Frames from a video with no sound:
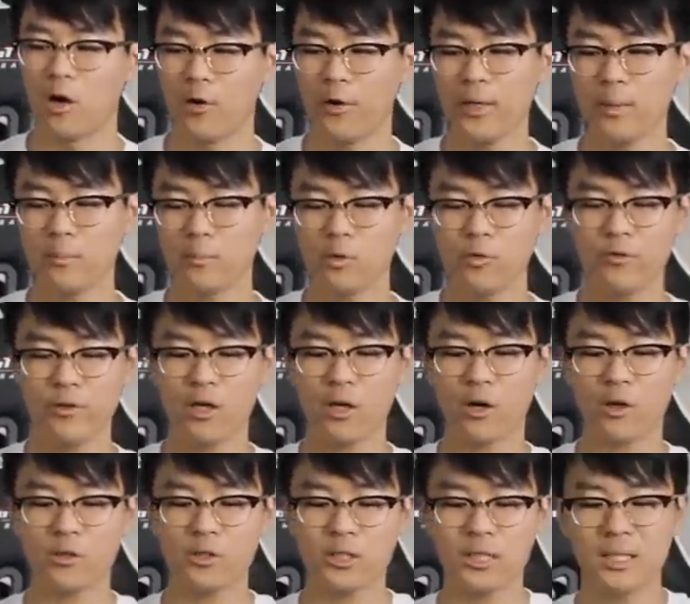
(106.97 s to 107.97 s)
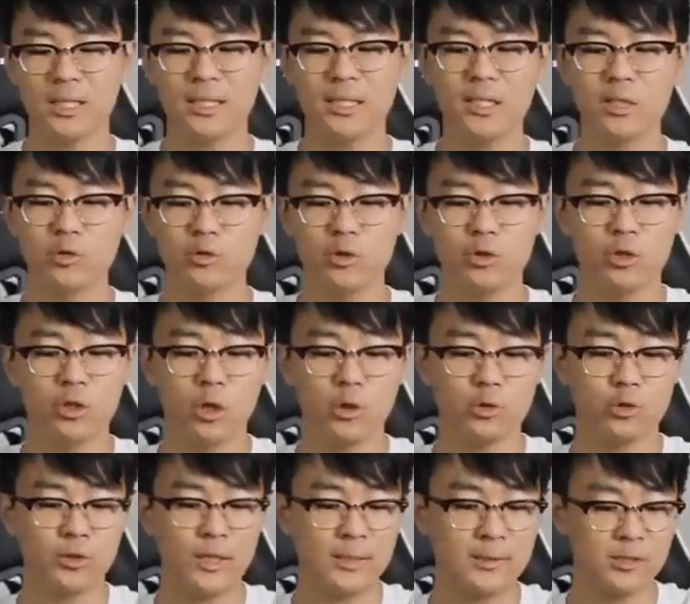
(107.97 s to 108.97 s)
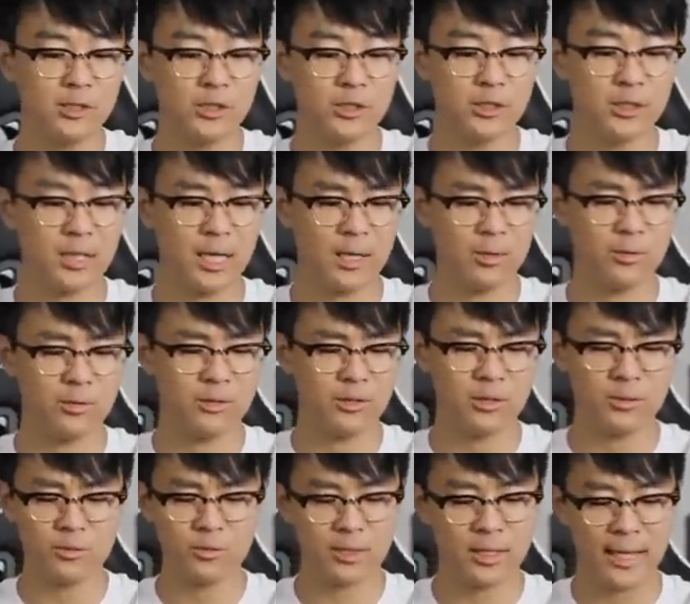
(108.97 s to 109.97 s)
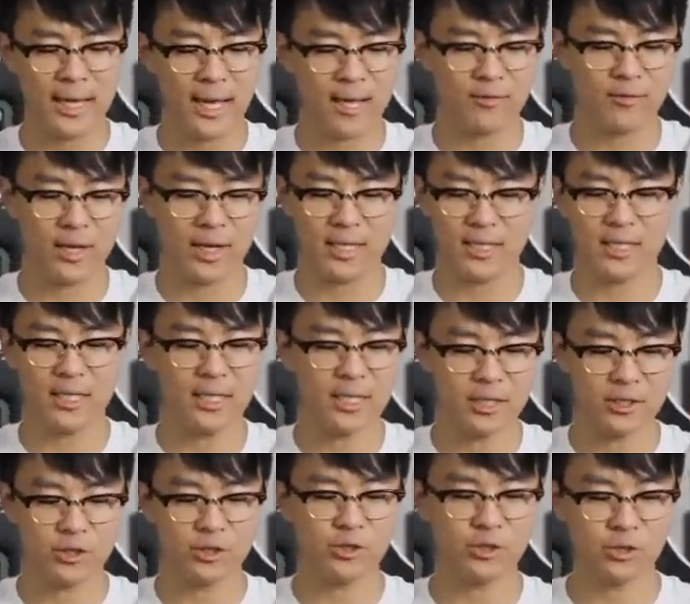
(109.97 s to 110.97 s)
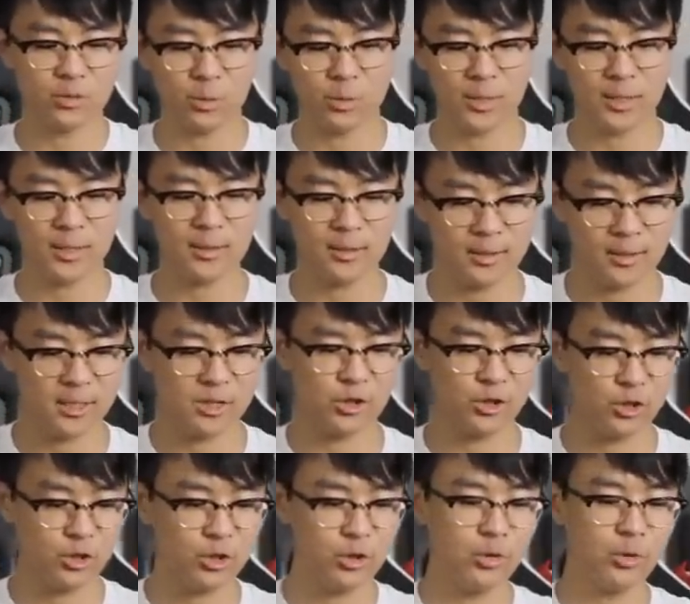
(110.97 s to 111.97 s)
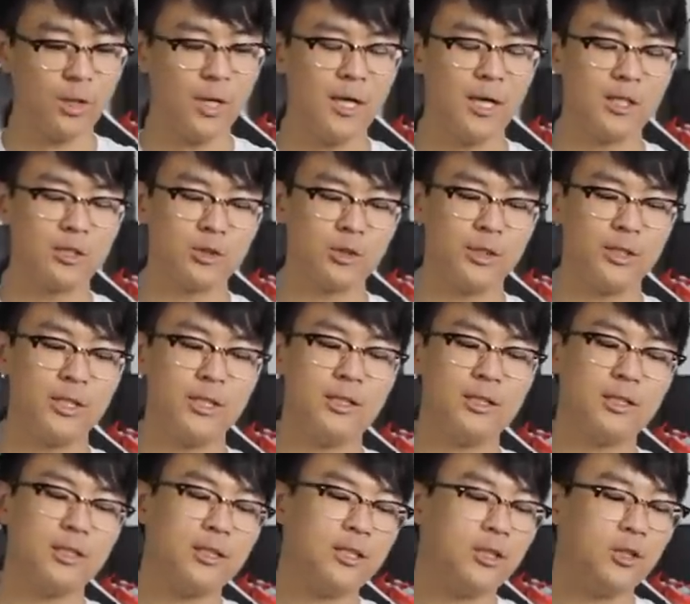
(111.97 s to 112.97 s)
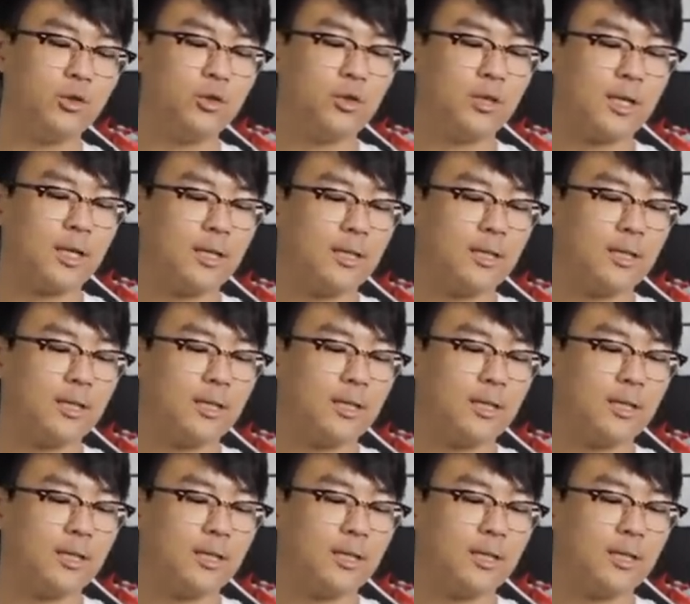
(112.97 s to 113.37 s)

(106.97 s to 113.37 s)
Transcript: Alright, moving on to the heel to toe transition, I didn't really have any issues with this shoe. So here in the heel, you got